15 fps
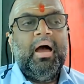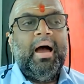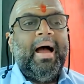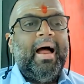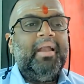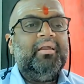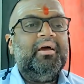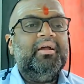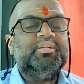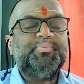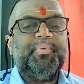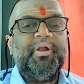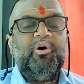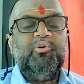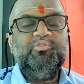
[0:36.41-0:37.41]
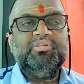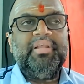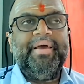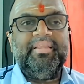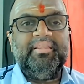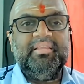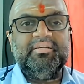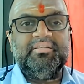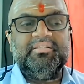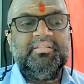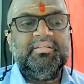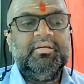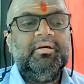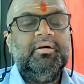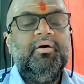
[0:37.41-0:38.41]
And it's pronounced like
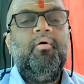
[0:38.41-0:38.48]
this.